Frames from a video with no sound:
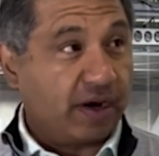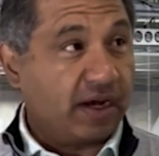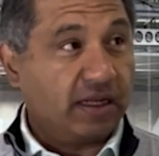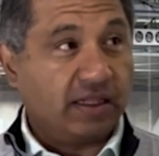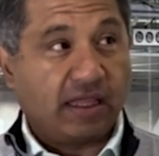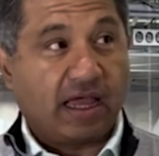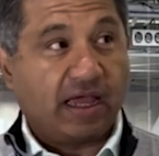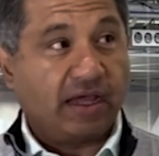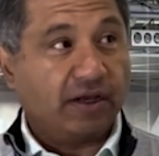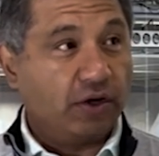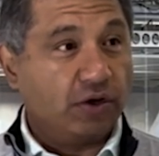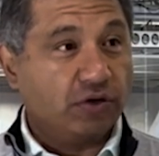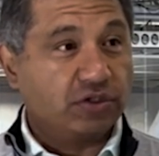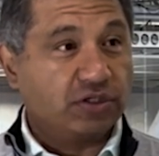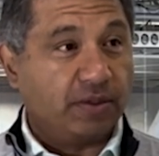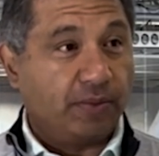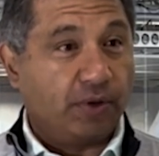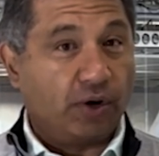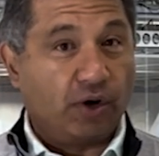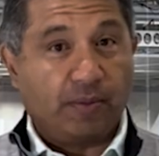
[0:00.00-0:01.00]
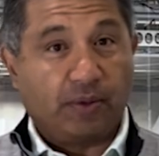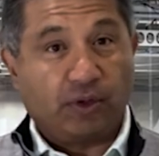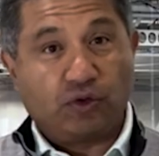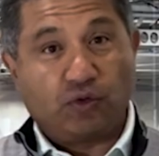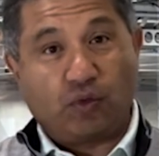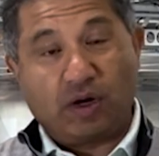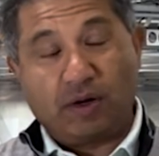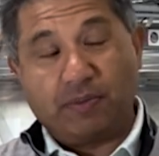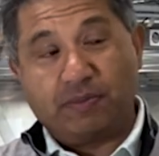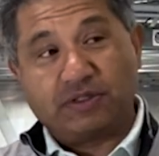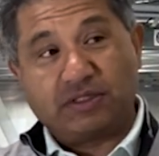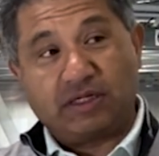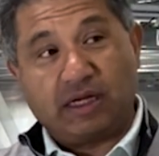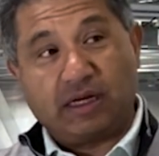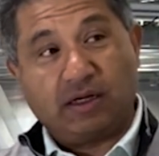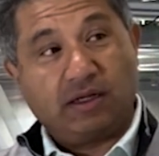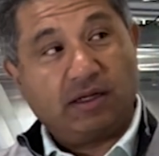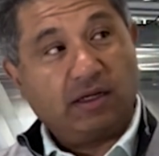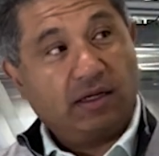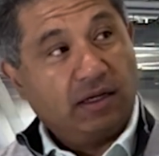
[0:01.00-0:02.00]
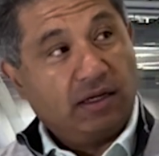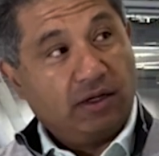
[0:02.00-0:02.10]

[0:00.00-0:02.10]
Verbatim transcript: trying to diagnose them, only about 20%